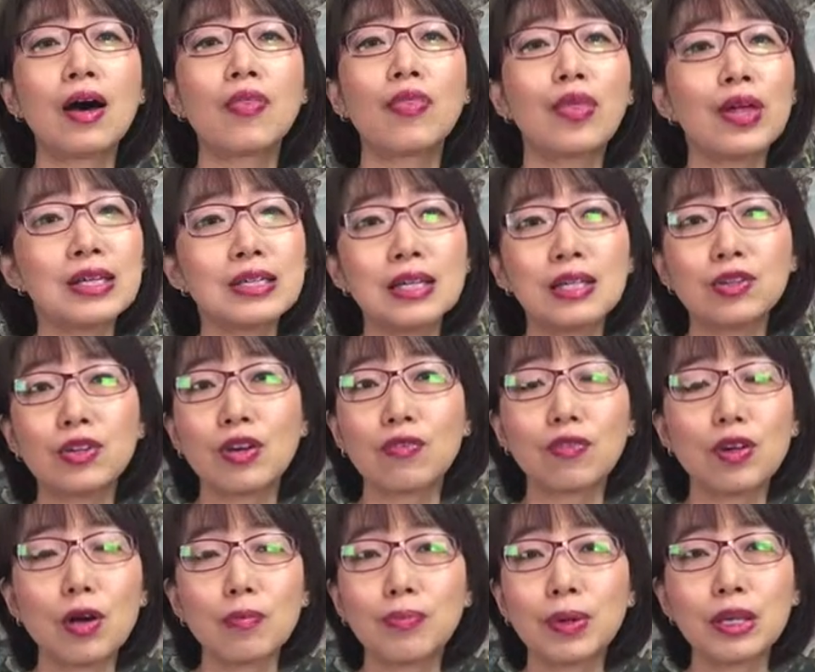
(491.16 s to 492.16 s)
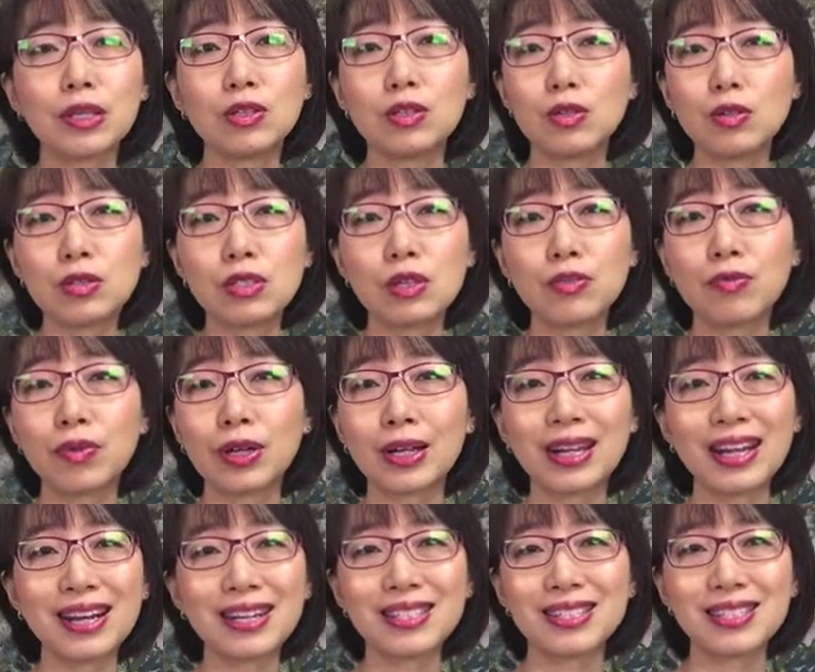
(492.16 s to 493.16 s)
Things that you have not been using for the
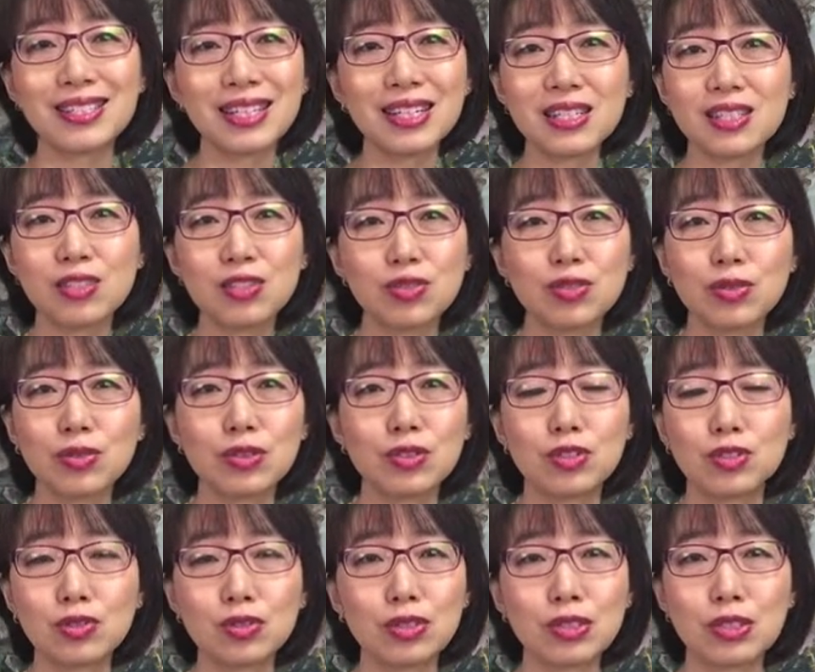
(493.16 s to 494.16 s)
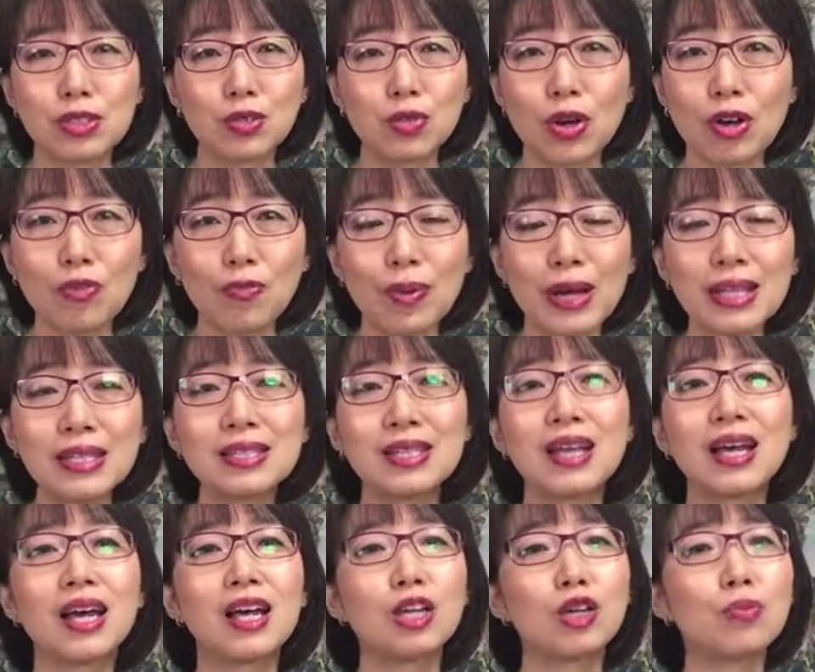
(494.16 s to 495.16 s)
last 6 to 12 months,
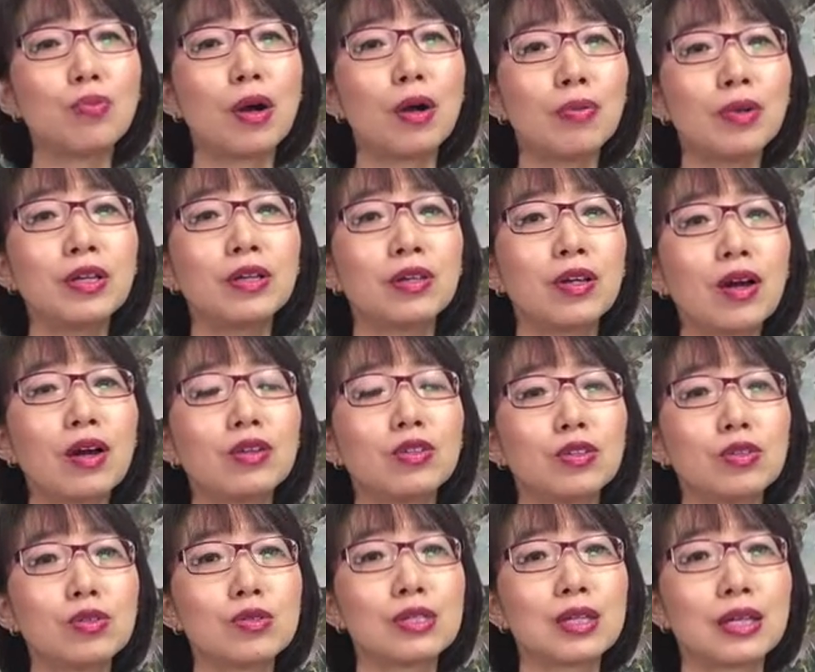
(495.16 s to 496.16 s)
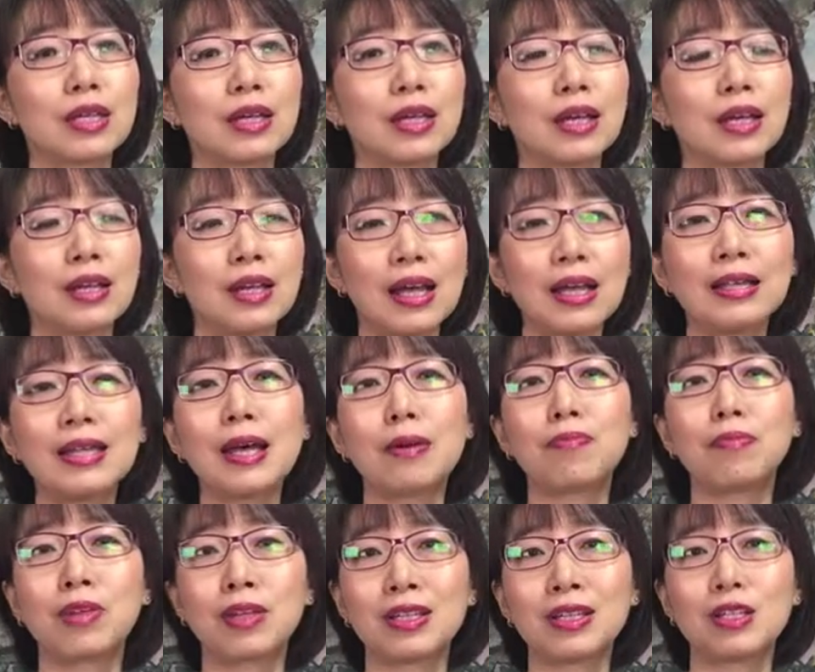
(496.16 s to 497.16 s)
probably not use it again. And
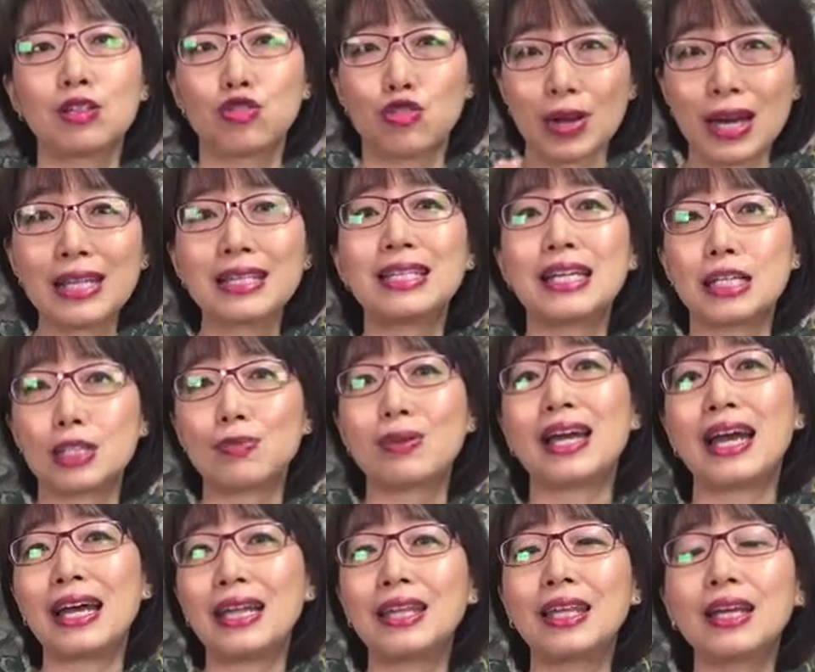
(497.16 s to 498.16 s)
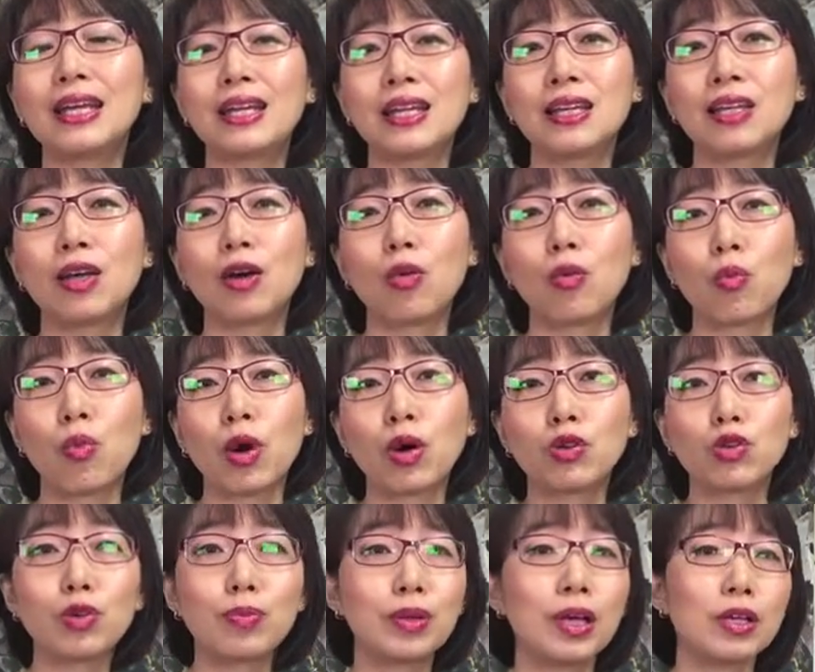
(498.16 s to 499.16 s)
that the dress that's been hanging in the
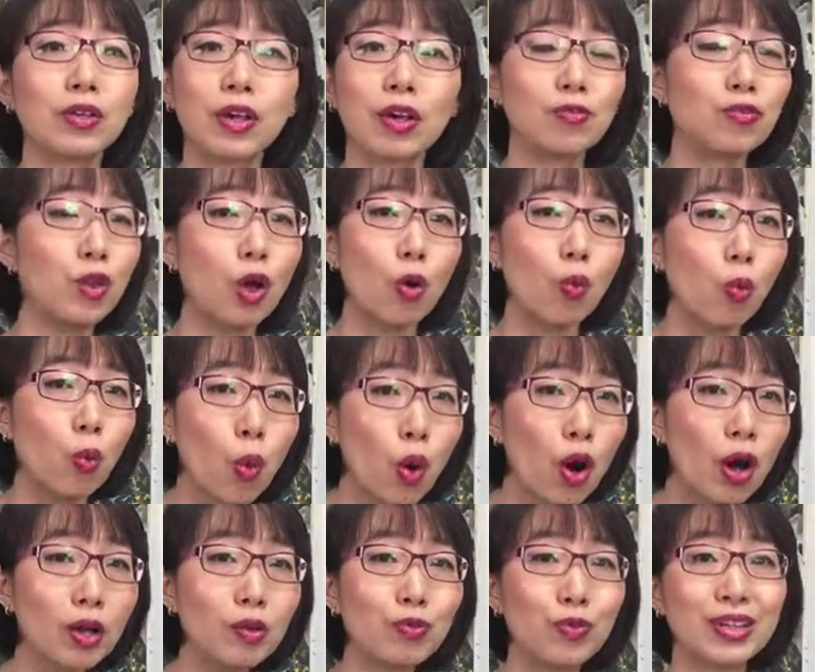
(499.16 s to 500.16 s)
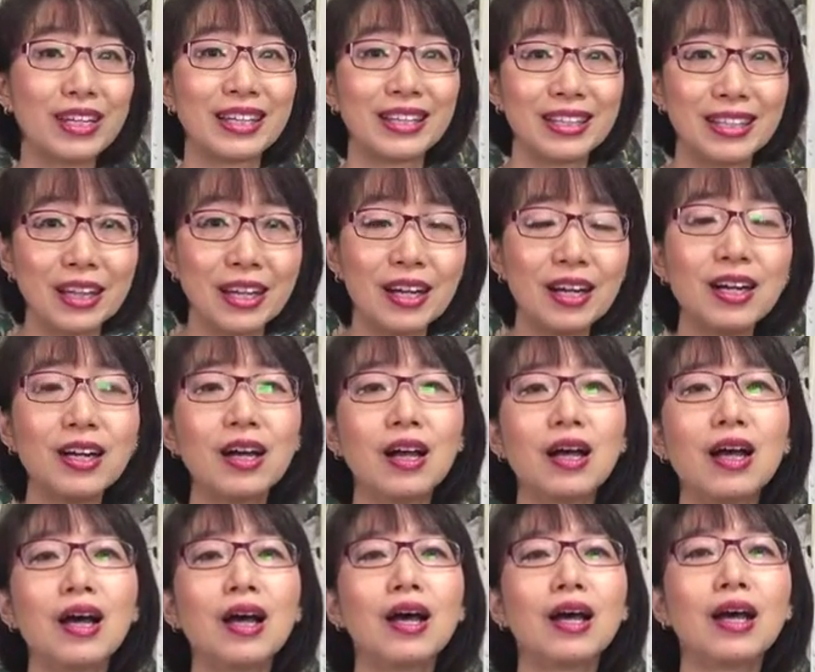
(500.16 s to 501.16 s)
wardrobe that you have not worn for the year,
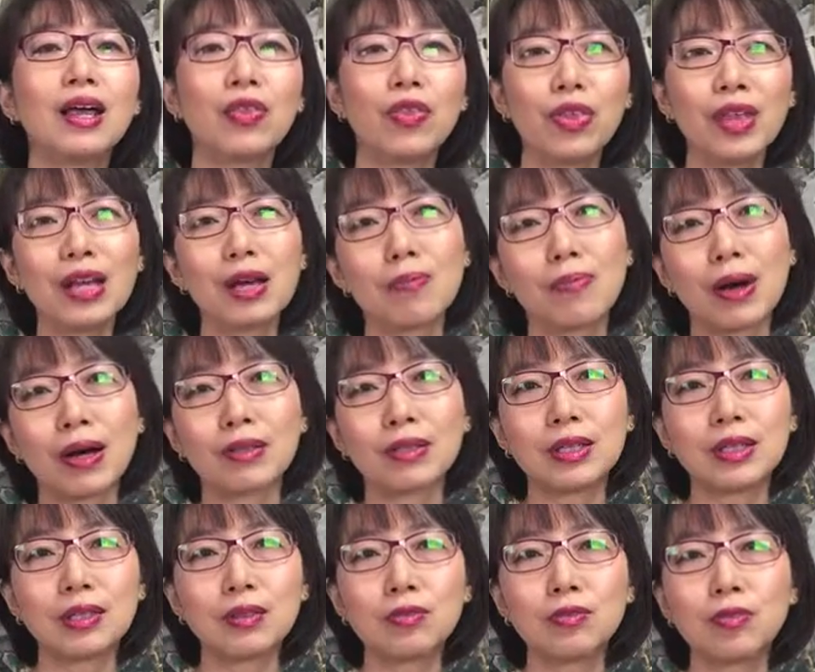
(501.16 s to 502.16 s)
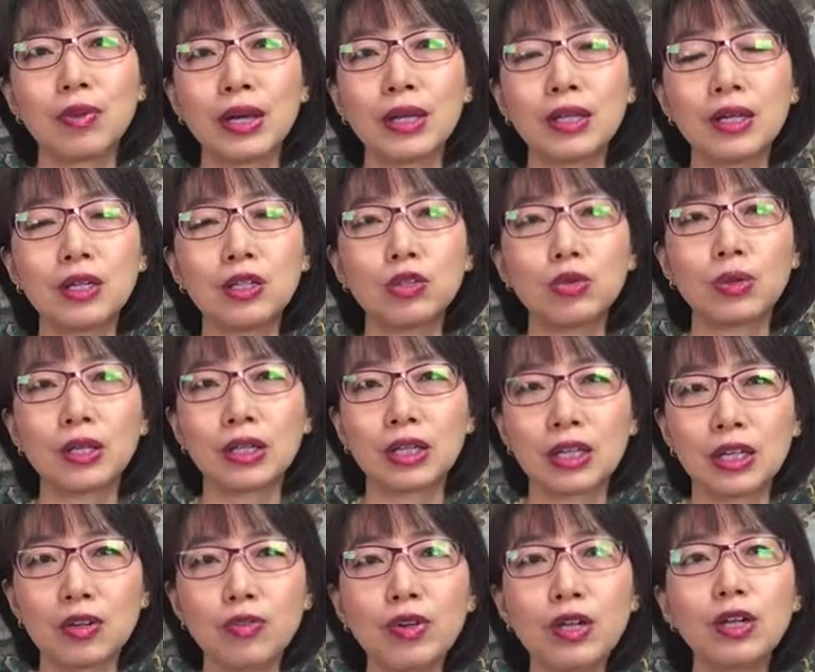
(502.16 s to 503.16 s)
think about it, whether you want
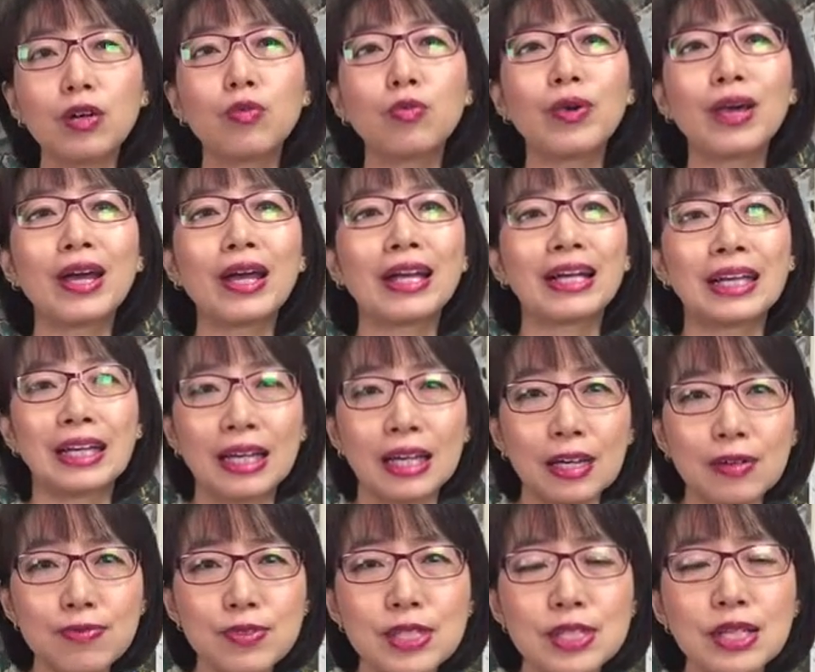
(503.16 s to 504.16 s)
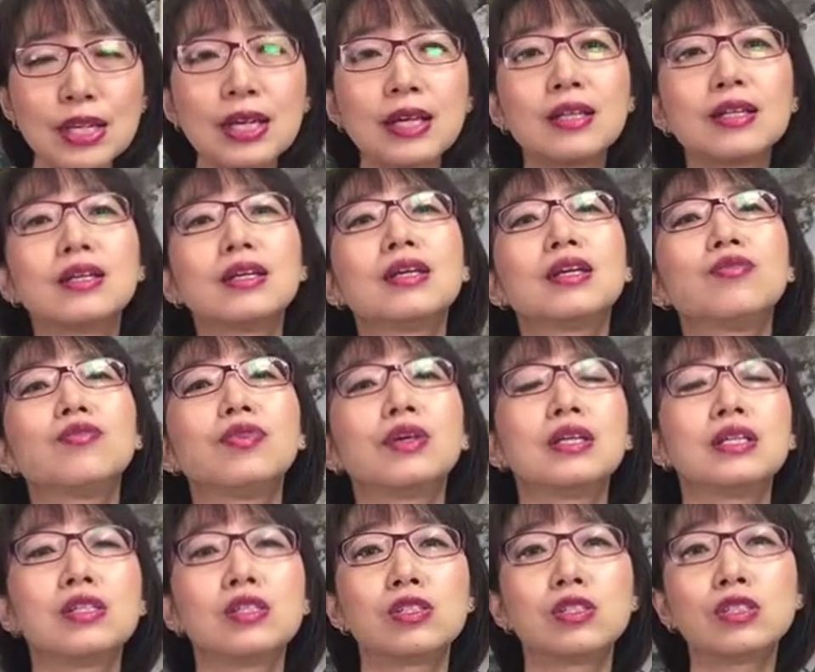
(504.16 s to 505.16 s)
to give it away, gift it if
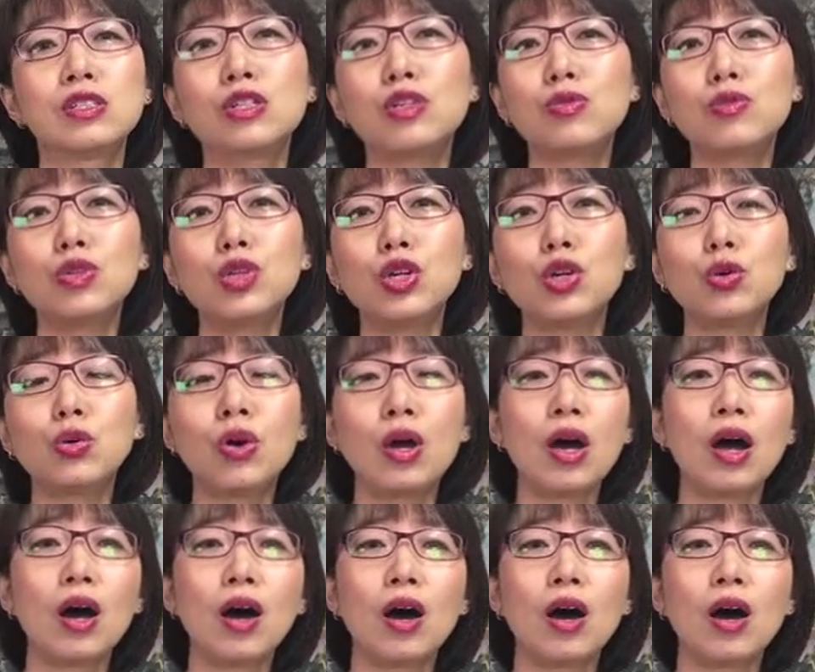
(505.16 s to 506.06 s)
it is still new.